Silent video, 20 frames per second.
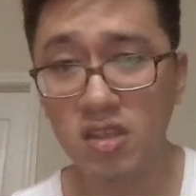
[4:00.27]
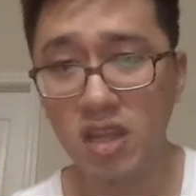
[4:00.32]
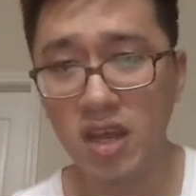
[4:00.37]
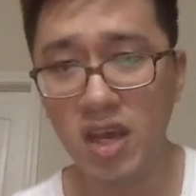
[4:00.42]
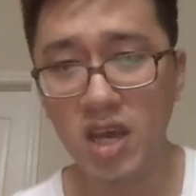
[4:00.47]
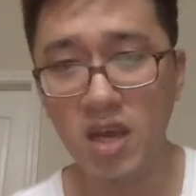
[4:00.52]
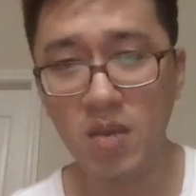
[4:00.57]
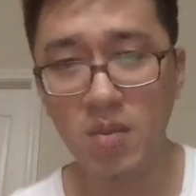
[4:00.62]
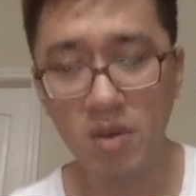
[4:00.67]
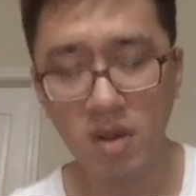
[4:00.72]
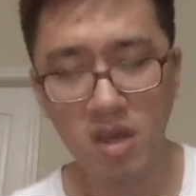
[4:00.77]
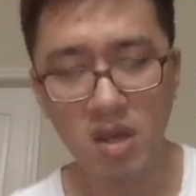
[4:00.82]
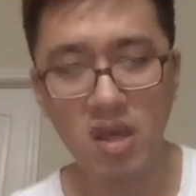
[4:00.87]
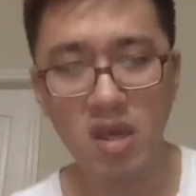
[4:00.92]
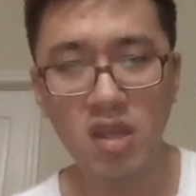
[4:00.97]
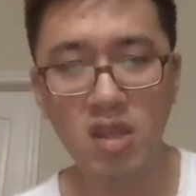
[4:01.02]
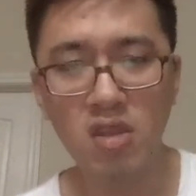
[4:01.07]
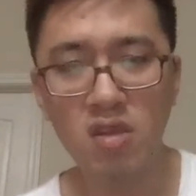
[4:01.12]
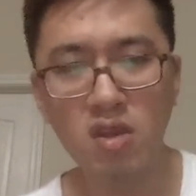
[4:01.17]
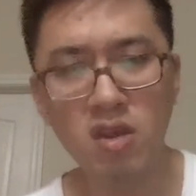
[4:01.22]
app,
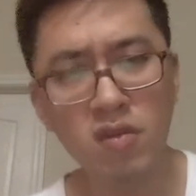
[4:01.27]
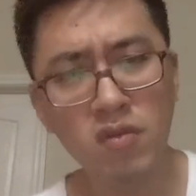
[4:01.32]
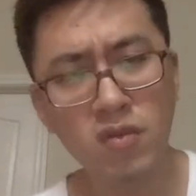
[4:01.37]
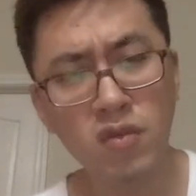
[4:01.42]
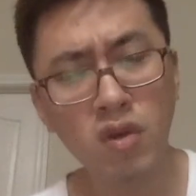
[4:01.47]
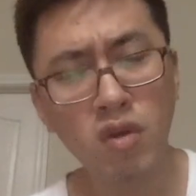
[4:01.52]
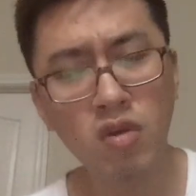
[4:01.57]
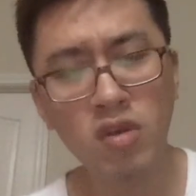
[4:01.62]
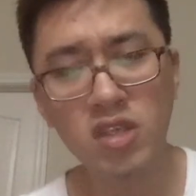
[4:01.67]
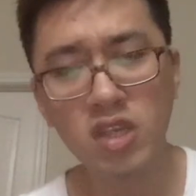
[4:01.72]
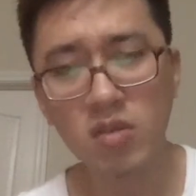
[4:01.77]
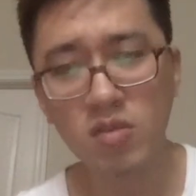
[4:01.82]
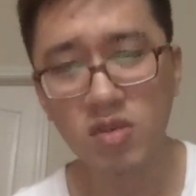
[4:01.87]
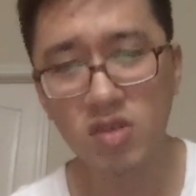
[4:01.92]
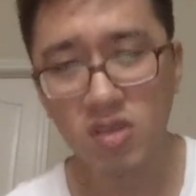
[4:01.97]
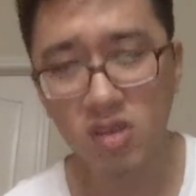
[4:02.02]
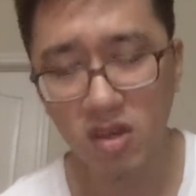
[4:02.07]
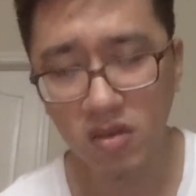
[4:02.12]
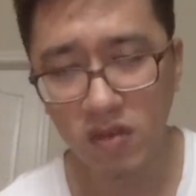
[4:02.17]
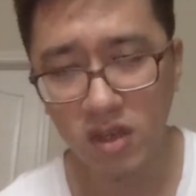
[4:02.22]
and you invoke some
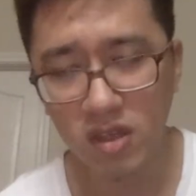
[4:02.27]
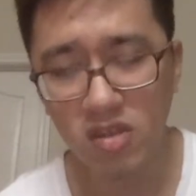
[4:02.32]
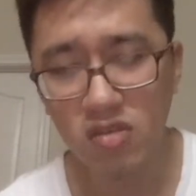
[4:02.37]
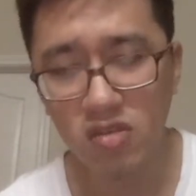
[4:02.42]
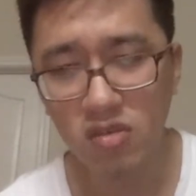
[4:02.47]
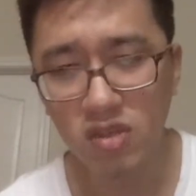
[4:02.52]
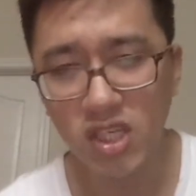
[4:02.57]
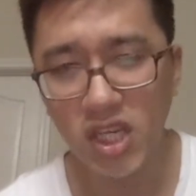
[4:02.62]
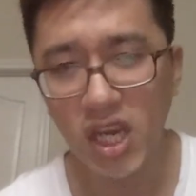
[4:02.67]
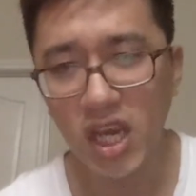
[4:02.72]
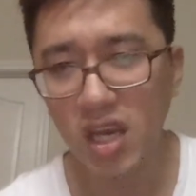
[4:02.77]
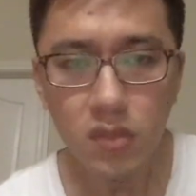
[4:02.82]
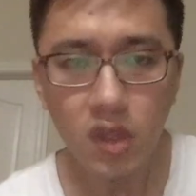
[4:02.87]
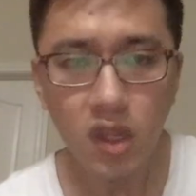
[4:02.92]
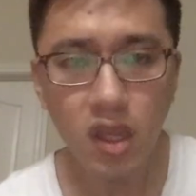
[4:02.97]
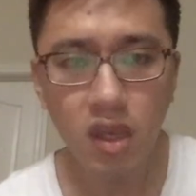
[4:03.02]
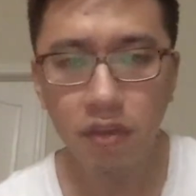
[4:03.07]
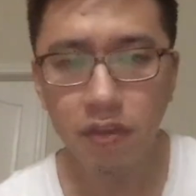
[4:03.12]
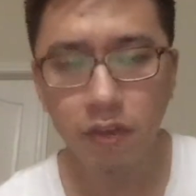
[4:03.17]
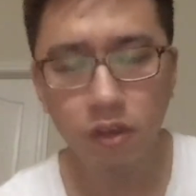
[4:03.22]
service to check
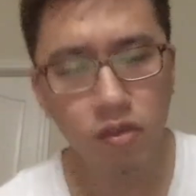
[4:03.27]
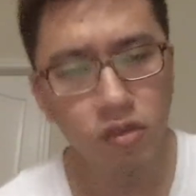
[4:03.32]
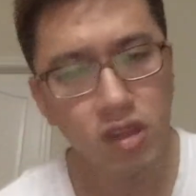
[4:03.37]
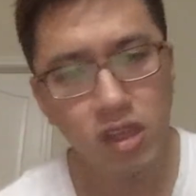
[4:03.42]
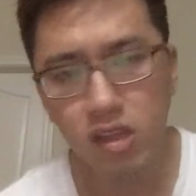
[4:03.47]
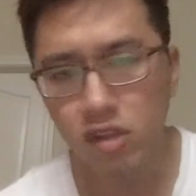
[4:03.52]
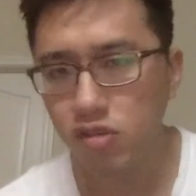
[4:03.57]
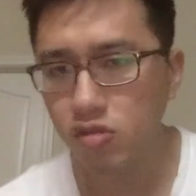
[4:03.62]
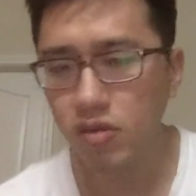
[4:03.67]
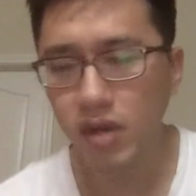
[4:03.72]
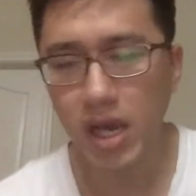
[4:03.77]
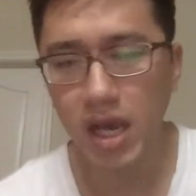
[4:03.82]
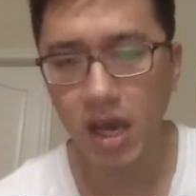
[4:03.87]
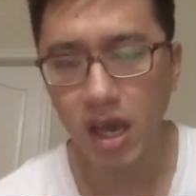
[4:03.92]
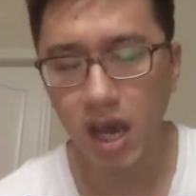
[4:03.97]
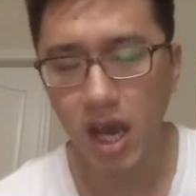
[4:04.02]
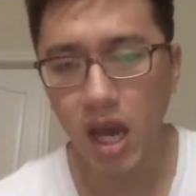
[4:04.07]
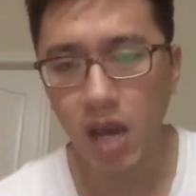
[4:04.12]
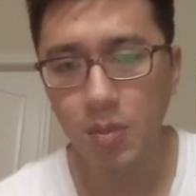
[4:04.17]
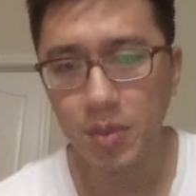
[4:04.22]
if you need to
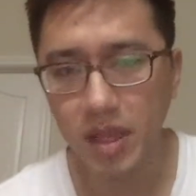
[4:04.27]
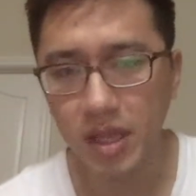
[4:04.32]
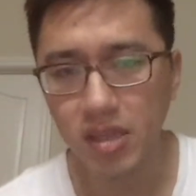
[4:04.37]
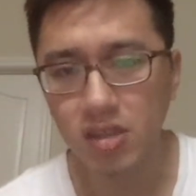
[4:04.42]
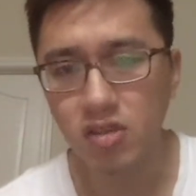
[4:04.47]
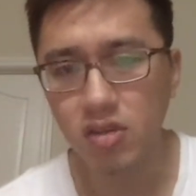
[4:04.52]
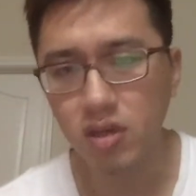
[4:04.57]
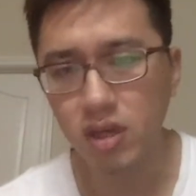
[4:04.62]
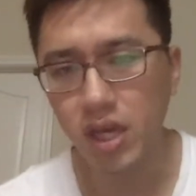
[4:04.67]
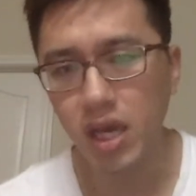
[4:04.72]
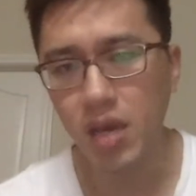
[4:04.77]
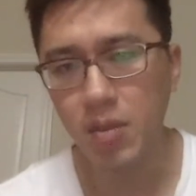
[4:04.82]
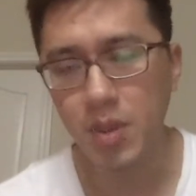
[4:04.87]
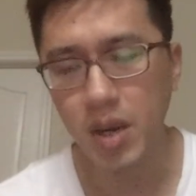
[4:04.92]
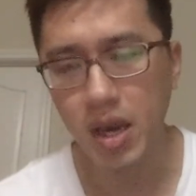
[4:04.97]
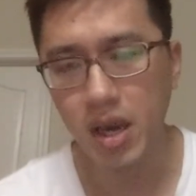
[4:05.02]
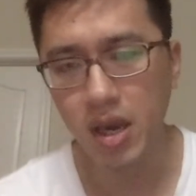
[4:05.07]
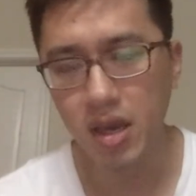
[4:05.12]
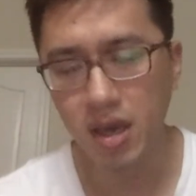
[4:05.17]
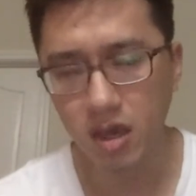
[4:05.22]
update your app
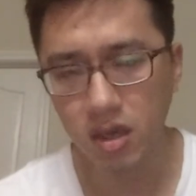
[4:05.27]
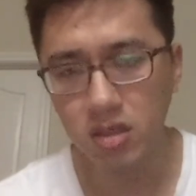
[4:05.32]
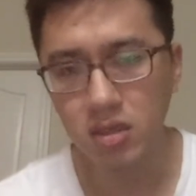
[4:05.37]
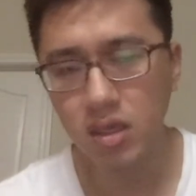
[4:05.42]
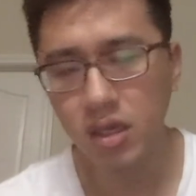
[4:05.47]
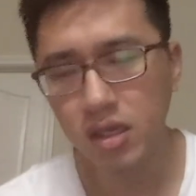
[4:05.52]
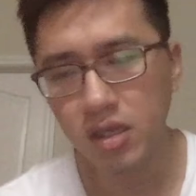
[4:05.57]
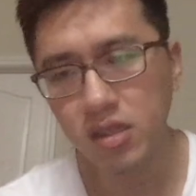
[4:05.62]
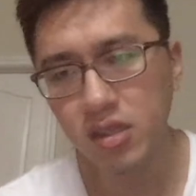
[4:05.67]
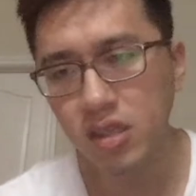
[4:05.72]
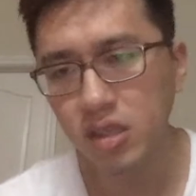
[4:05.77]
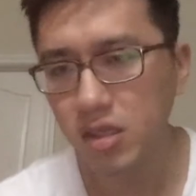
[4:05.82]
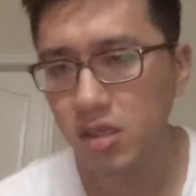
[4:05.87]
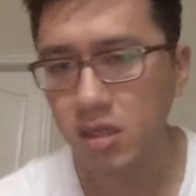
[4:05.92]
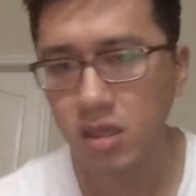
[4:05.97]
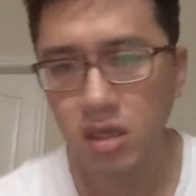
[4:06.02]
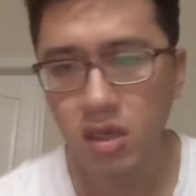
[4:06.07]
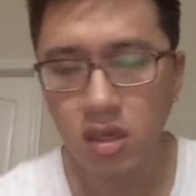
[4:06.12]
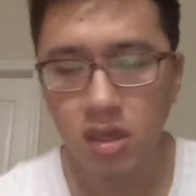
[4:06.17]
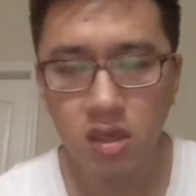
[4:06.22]
icon, and then
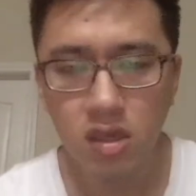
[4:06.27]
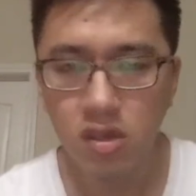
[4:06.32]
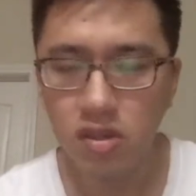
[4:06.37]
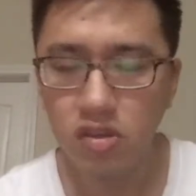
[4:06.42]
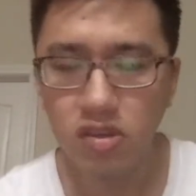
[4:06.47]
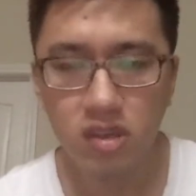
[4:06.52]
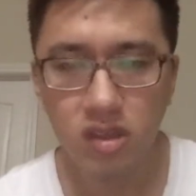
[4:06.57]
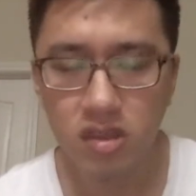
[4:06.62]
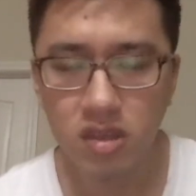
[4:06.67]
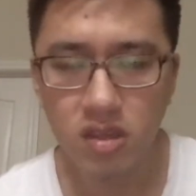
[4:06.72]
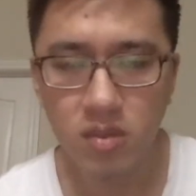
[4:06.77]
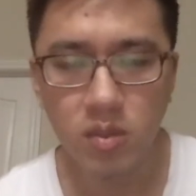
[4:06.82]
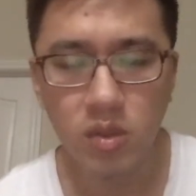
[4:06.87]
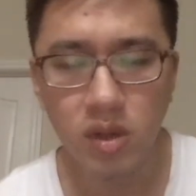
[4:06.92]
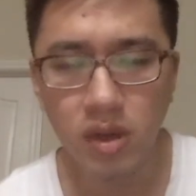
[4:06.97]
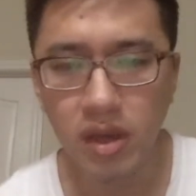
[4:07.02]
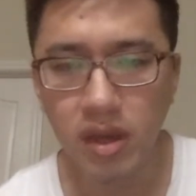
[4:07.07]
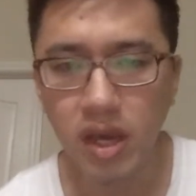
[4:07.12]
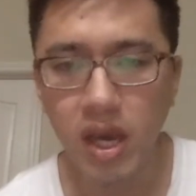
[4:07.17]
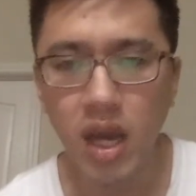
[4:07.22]
you just
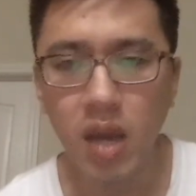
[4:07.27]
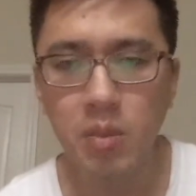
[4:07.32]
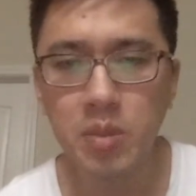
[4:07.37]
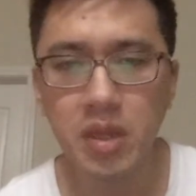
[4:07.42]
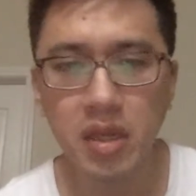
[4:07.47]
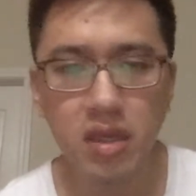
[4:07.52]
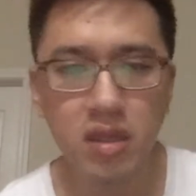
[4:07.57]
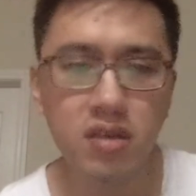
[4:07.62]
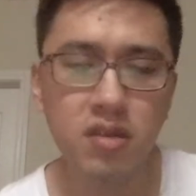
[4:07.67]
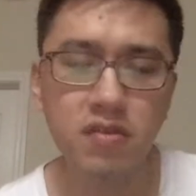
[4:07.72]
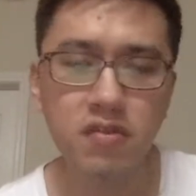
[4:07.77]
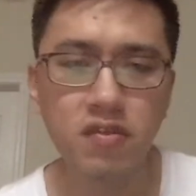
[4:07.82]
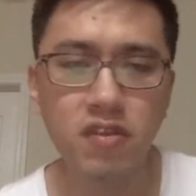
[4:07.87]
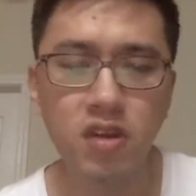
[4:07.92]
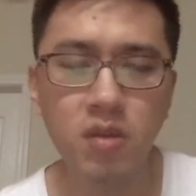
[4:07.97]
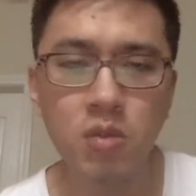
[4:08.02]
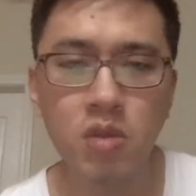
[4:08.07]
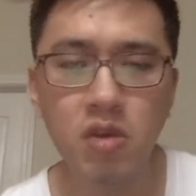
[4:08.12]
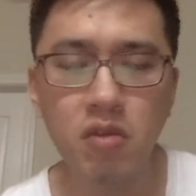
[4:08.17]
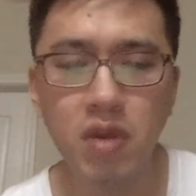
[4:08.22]
simply update
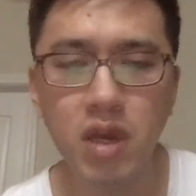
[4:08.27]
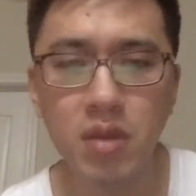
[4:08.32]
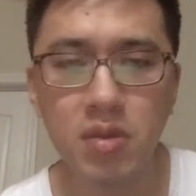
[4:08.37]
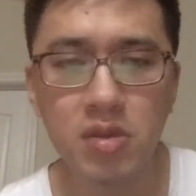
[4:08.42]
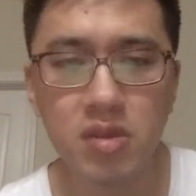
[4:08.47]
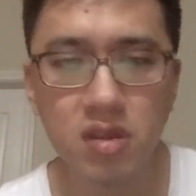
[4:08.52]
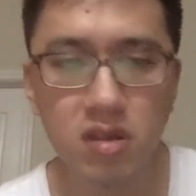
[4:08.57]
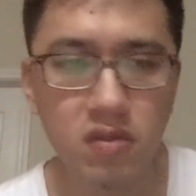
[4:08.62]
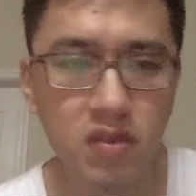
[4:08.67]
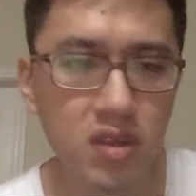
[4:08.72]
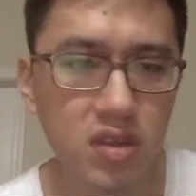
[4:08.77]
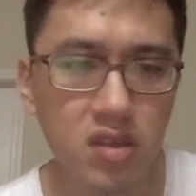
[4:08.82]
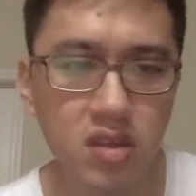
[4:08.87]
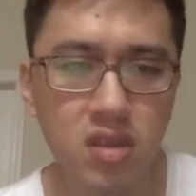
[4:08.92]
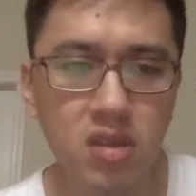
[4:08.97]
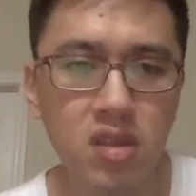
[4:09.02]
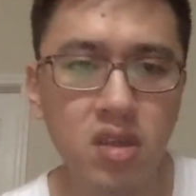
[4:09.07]
from your web service.